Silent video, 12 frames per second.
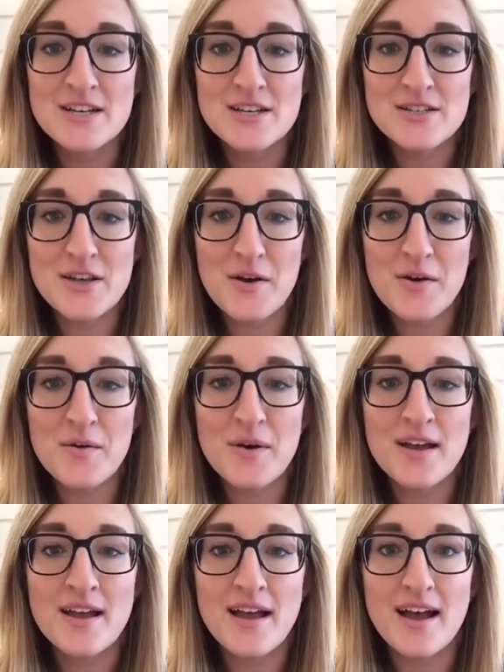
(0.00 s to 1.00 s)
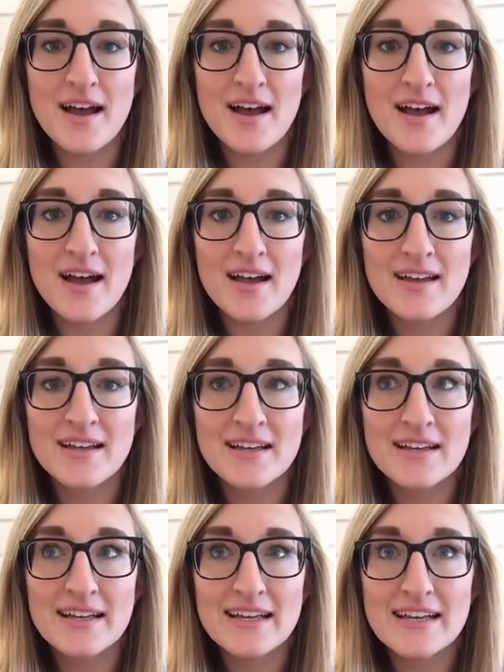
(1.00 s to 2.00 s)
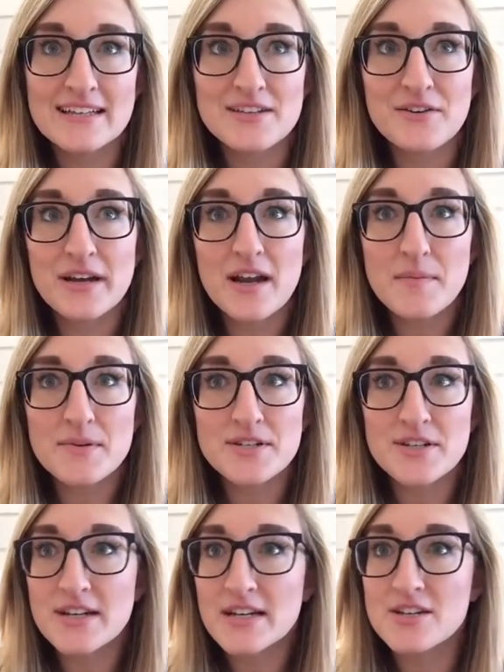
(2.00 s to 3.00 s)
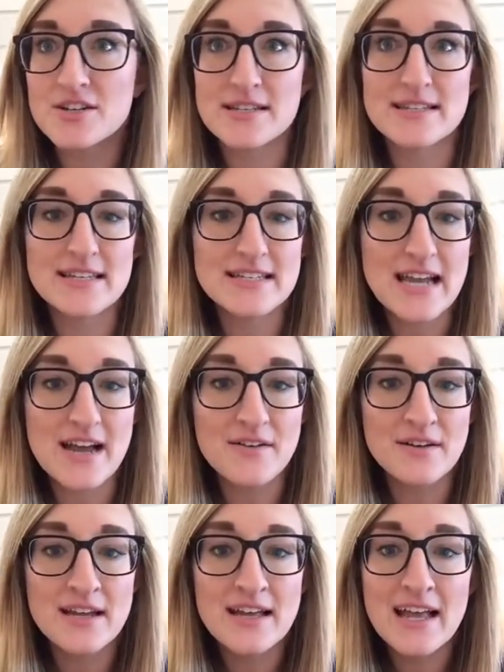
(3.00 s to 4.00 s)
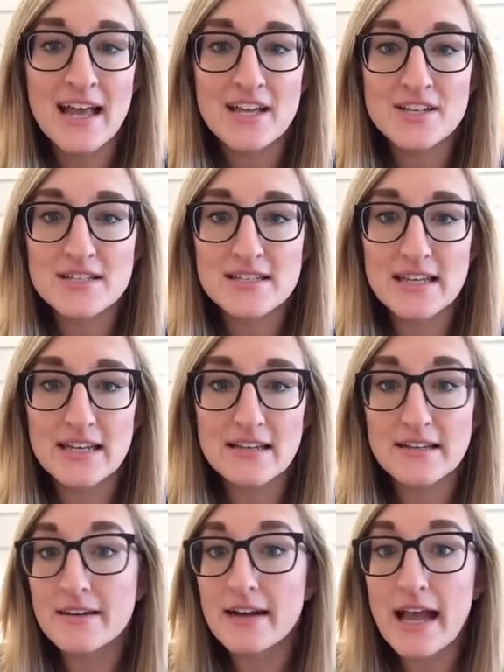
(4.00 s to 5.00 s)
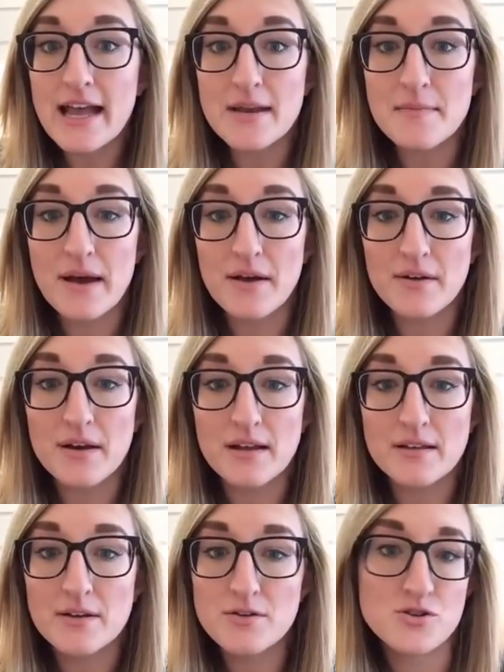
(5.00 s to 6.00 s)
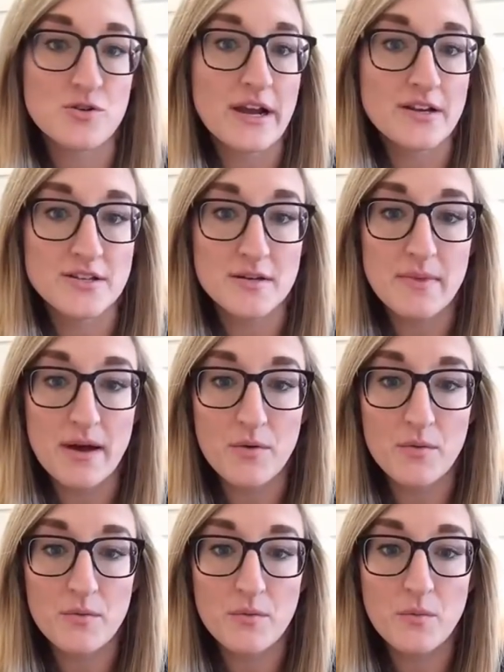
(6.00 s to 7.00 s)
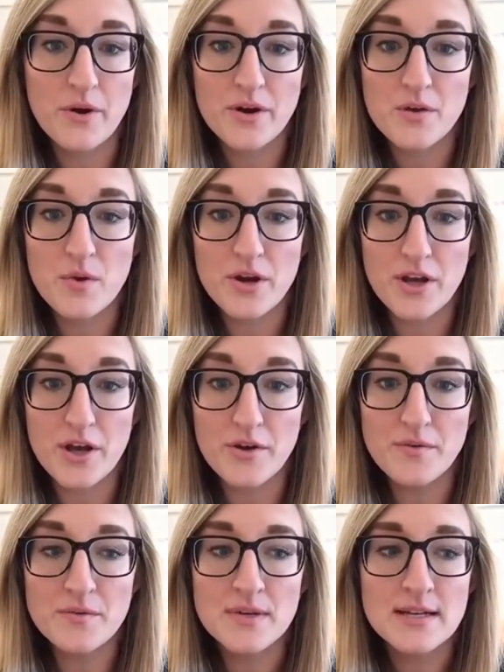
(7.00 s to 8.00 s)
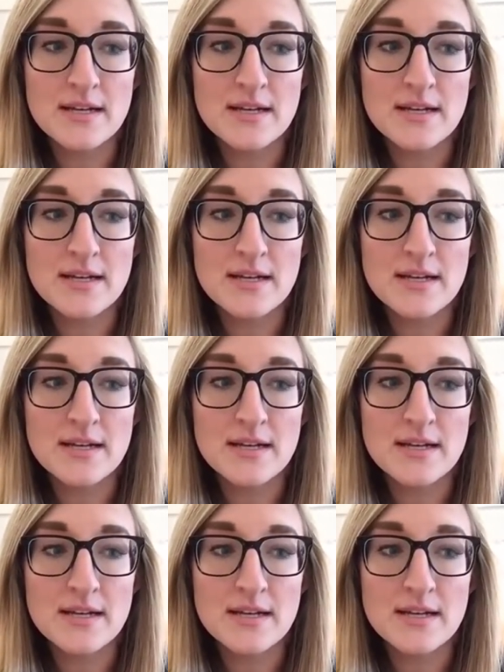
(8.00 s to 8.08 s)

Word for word: So uh, it's a great opportunity to just sit down and just get a clear head about a little direction about where you want to go.